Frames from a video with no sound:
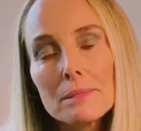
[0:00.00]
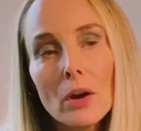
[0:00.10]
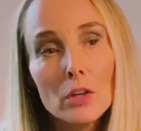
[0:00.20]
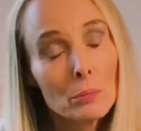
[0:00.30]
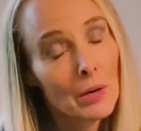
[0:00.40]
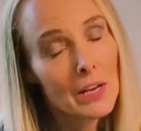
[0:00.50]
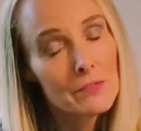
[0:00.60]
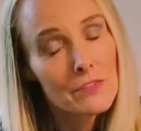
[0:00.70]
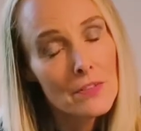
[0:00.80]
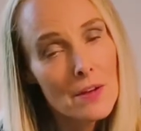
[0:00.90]
Are you praying
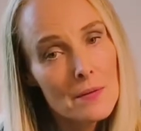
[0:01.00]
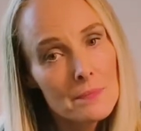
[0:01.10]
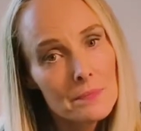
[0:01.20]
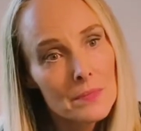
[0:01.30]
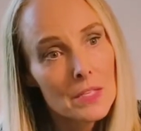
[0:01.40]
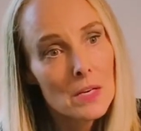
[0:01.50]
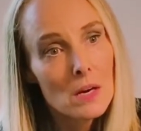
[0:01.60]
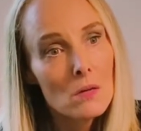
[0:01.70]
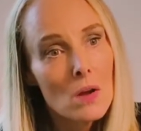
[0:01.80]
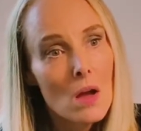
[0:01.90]
for them?
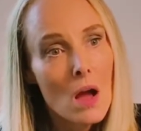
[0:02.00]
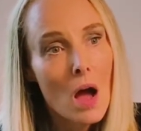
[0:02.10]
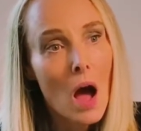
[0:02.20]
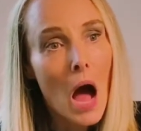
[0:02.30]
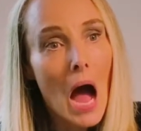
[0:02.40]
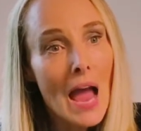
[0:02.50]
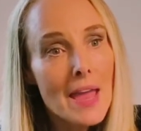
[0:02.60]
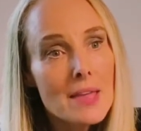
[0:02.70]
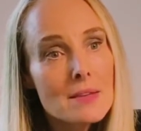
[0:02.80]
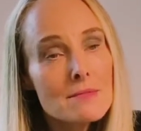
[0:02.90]

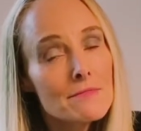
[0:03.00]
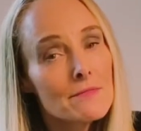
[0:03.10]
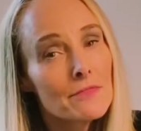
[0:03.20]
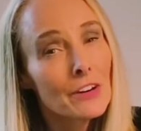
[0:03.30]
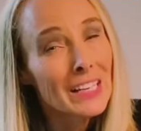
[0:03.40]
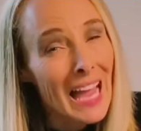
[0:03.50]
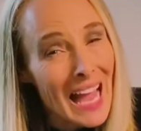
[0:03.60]
I forget